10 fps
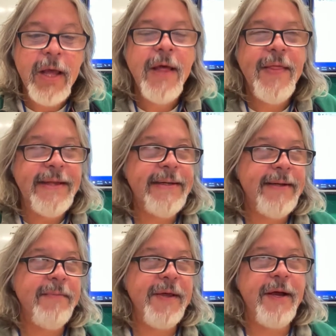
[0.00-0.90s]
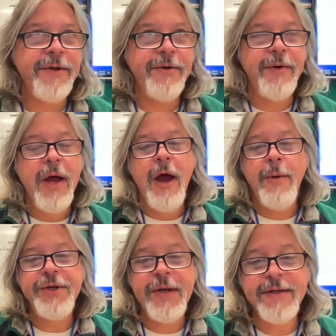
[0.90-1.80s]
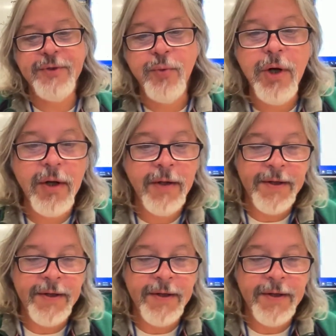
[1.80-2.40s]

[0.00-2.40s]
This is something I do. I want you guys to work on